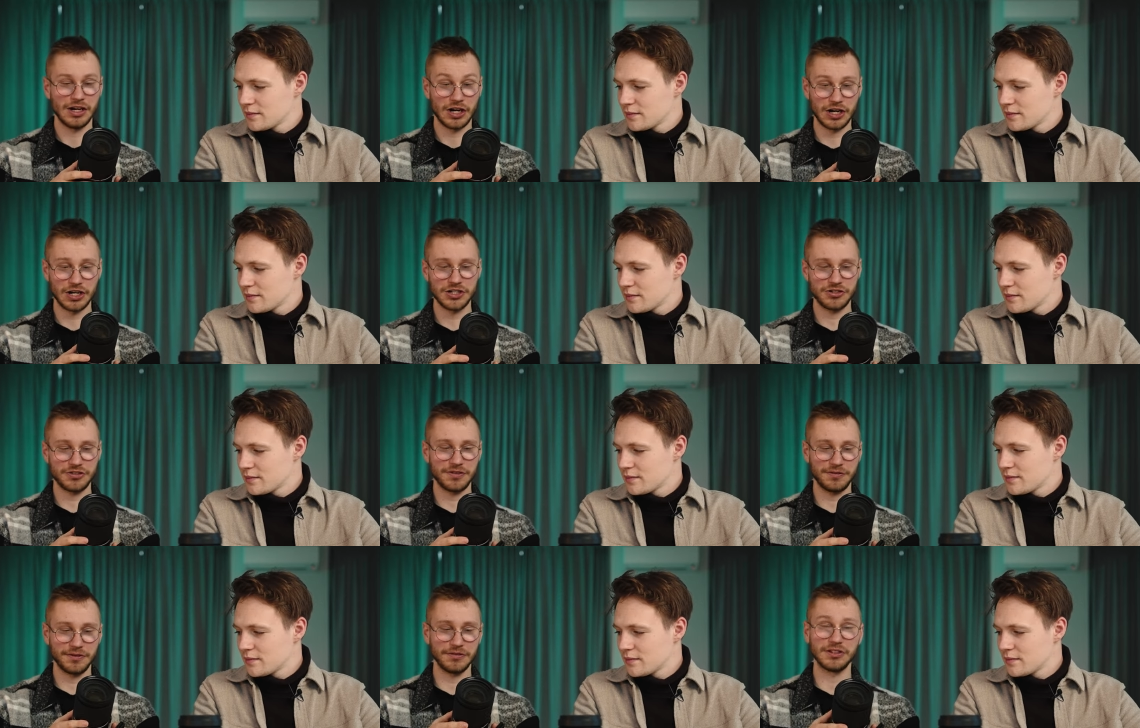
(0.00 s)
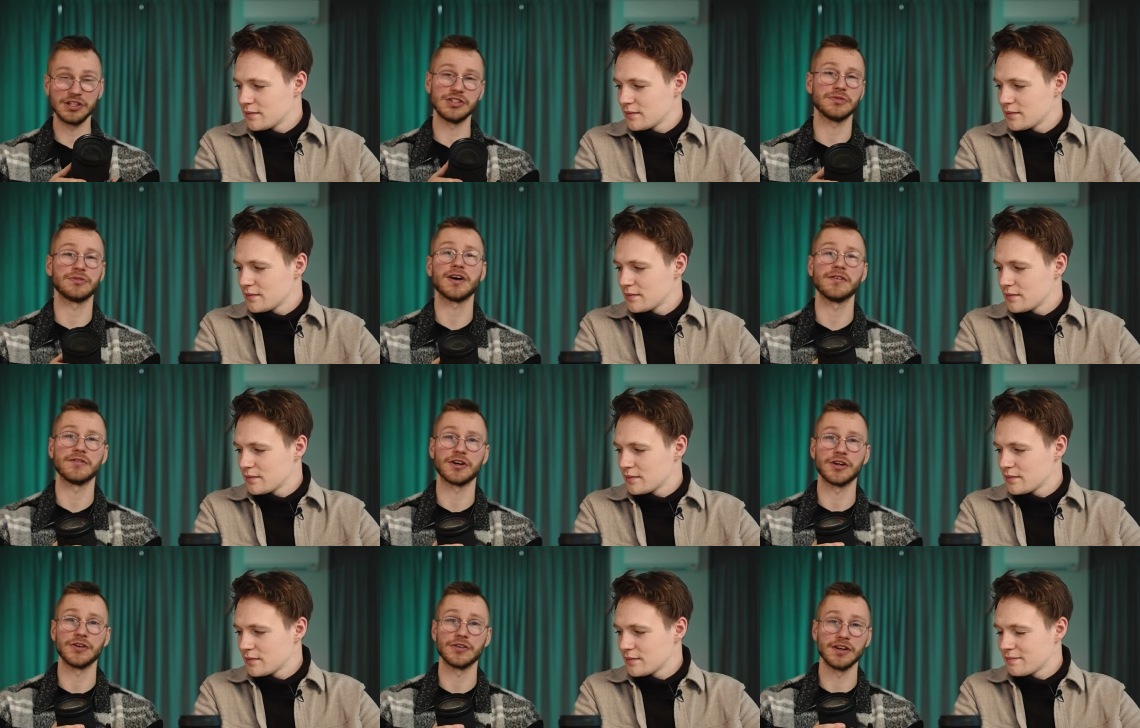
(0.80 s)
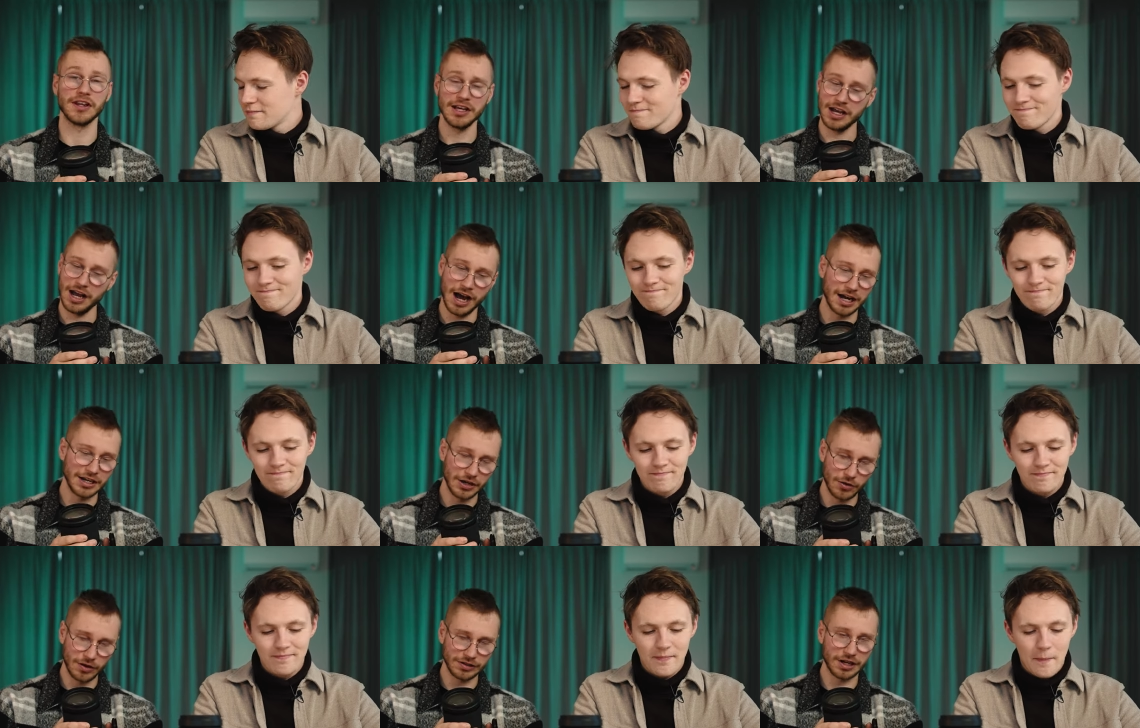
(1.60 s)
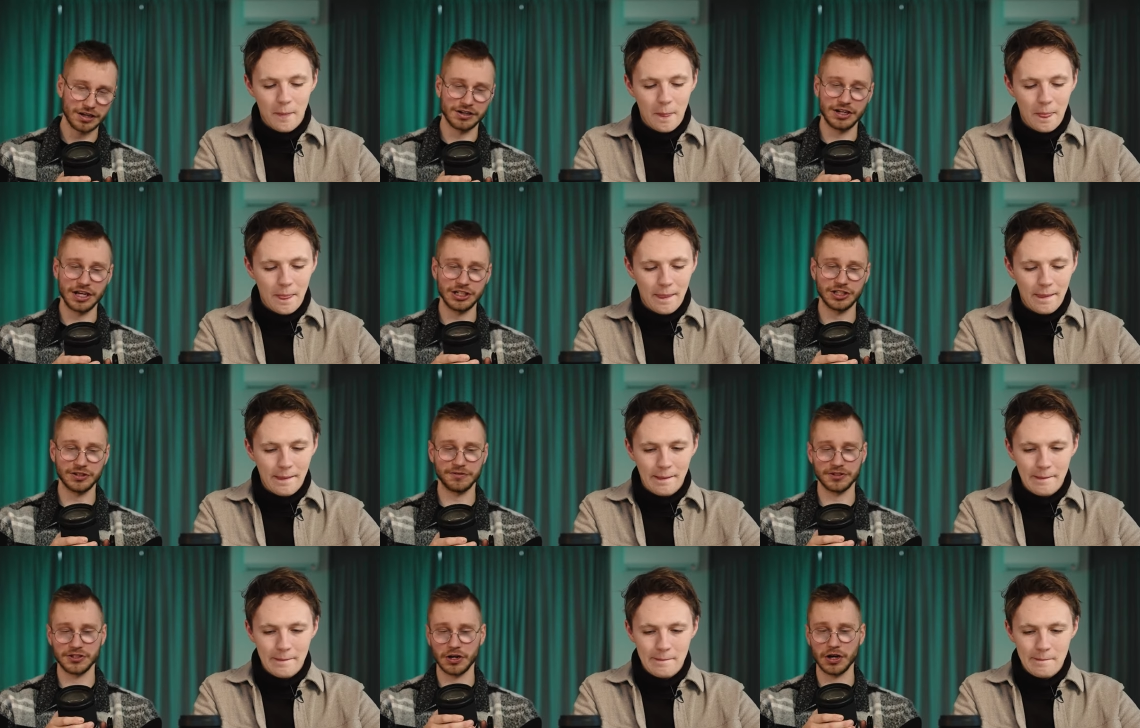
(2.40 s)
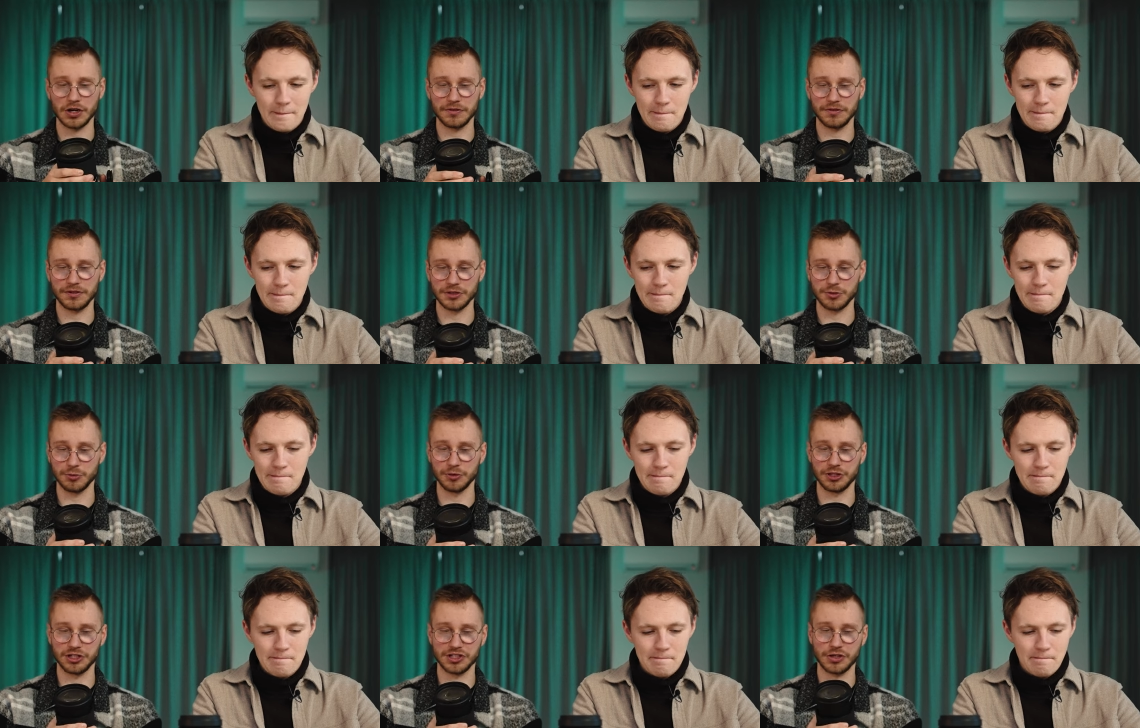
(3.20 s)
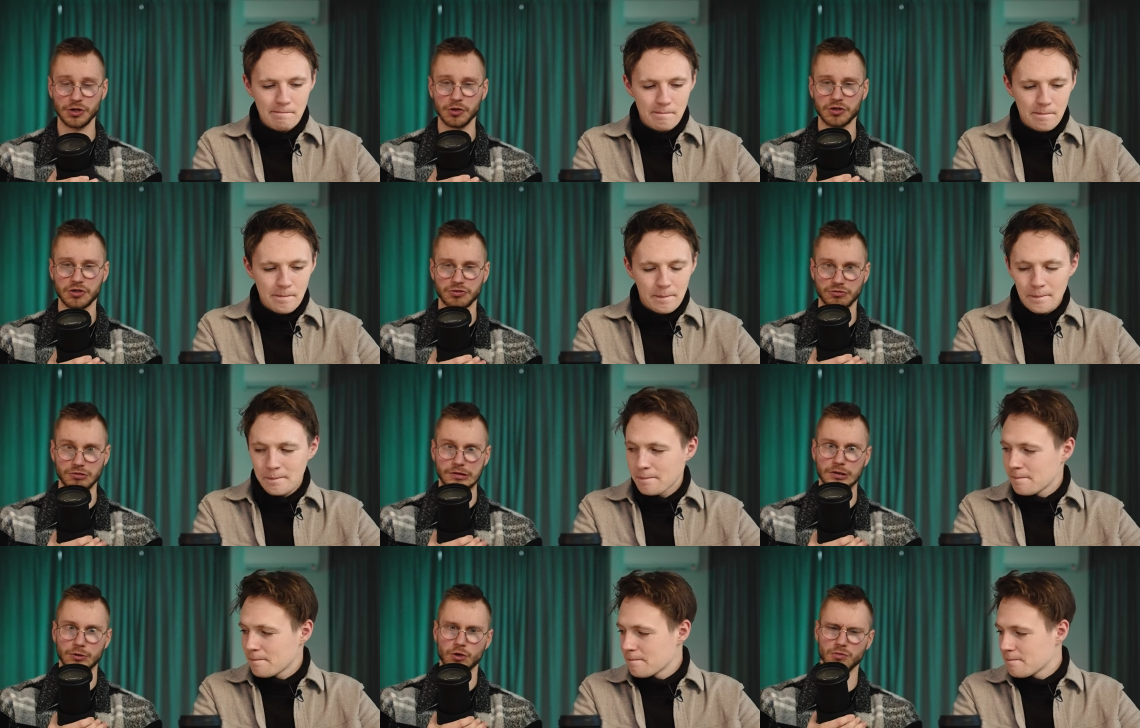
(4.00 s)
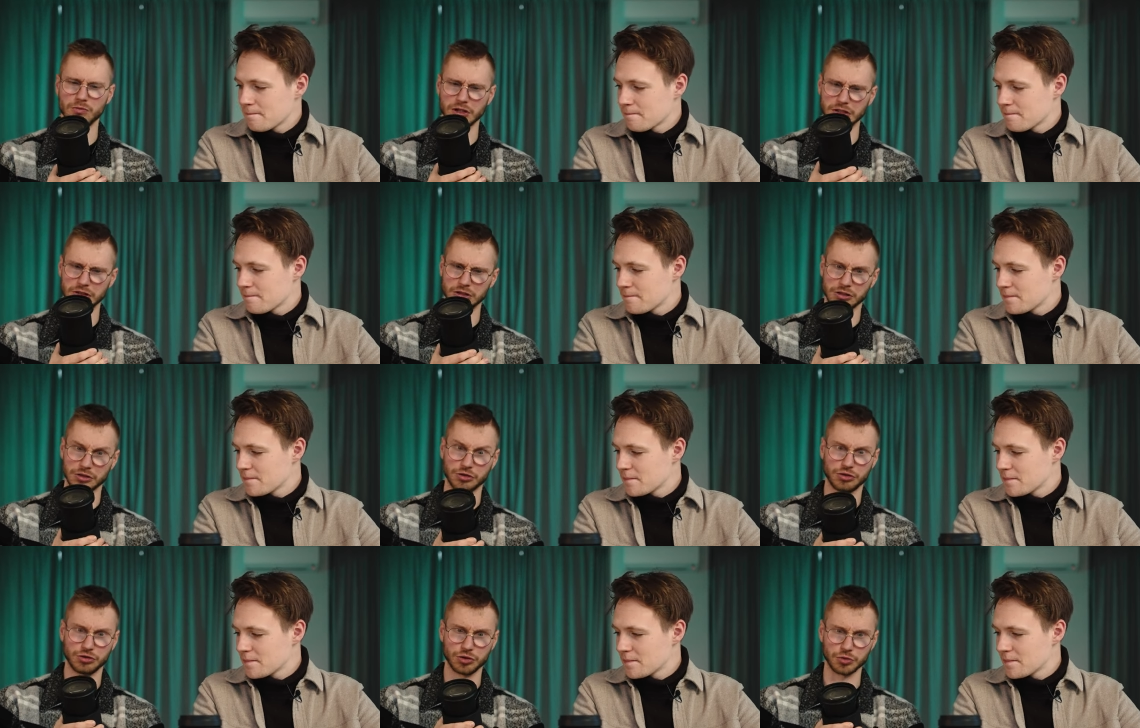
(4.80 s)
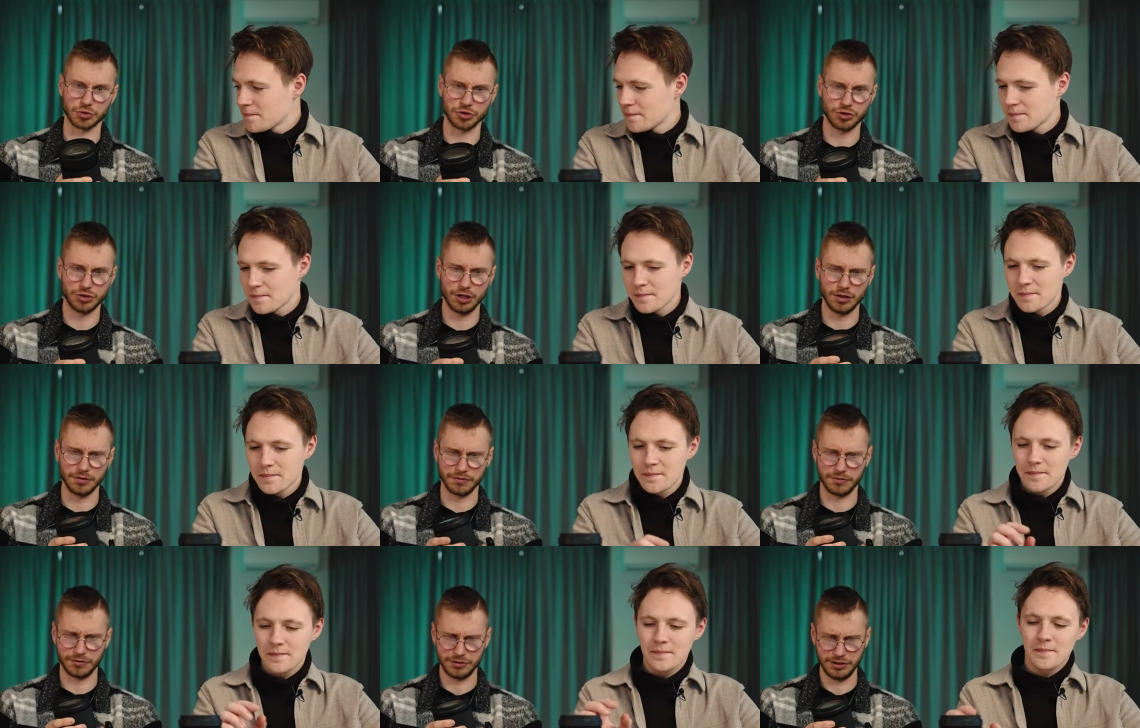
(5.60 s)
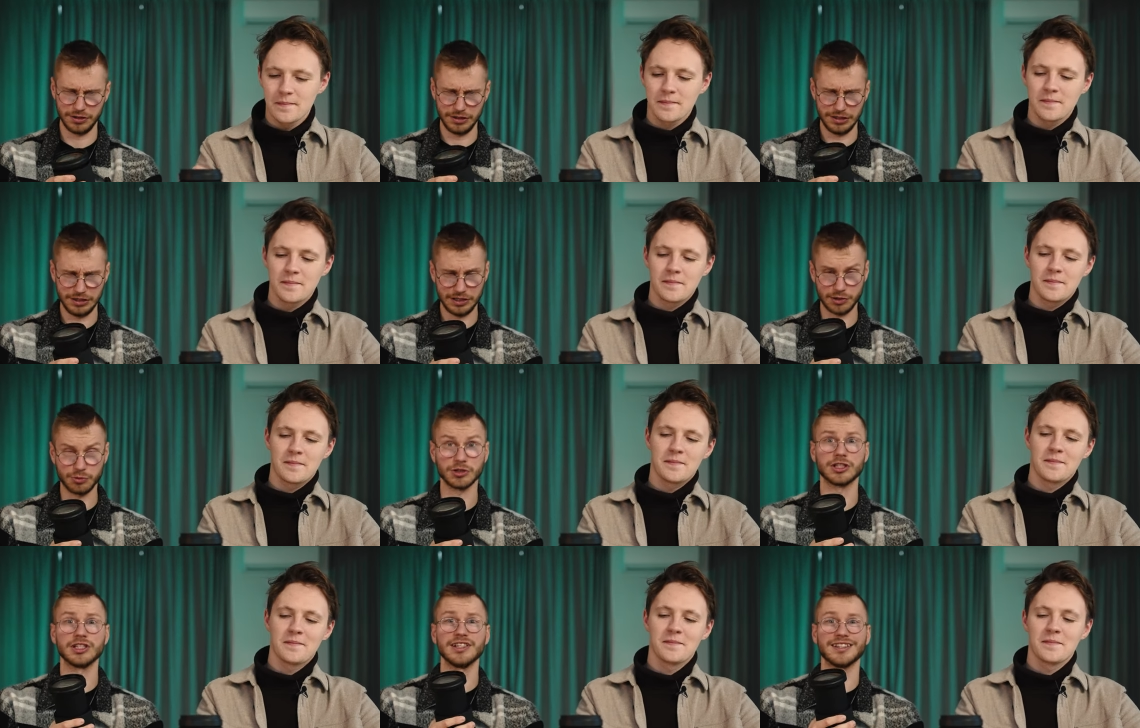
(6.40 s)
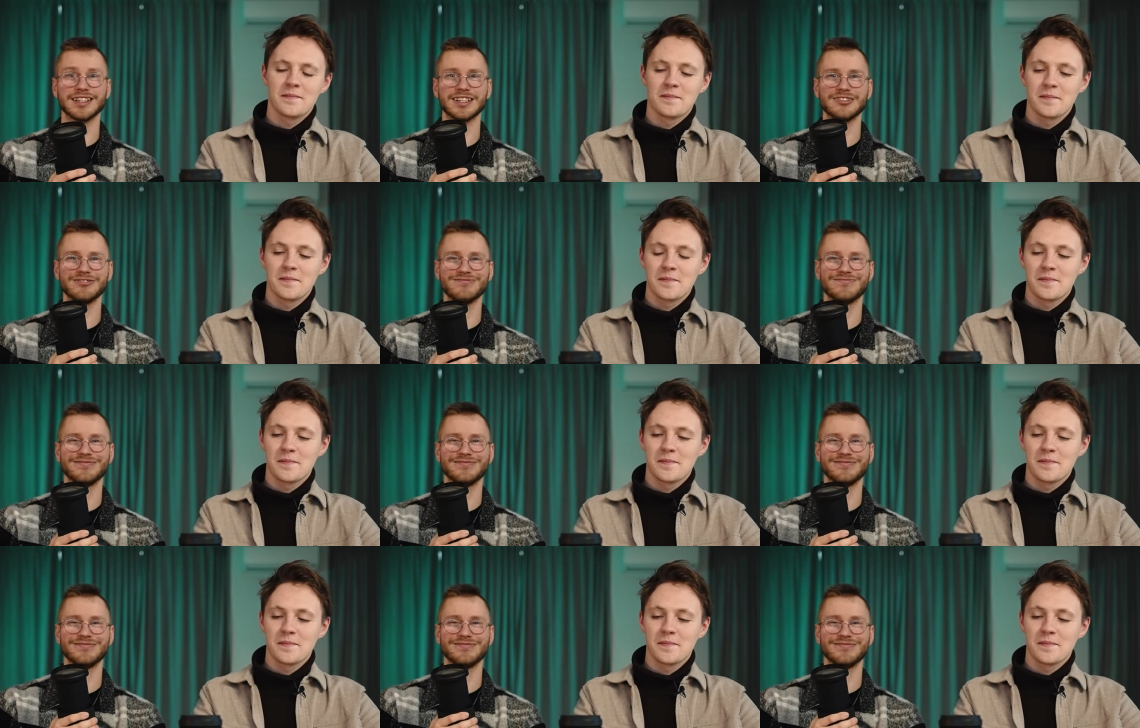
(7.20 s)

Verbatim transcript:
Speaker 1: 150 to 500. I know a lot of nature photographers would just go, oh my god, it's so stiff. That's what she said.